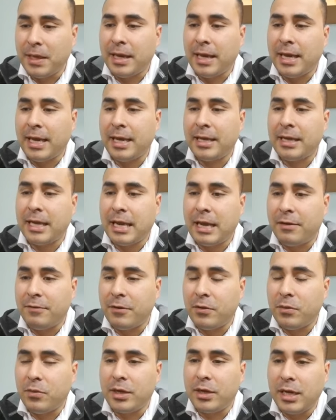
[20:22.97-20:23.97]
And
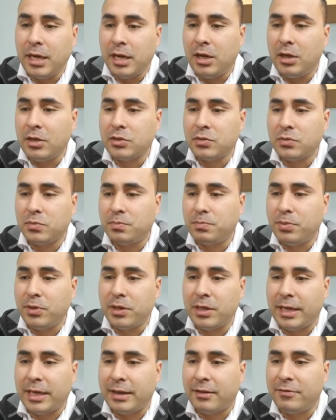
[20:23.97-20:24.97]
everyone else
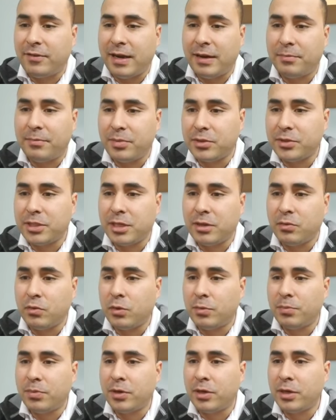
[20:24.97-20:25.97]
put like 5%
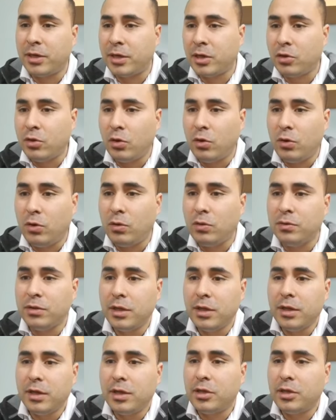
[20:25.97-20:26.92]
would put it in gold,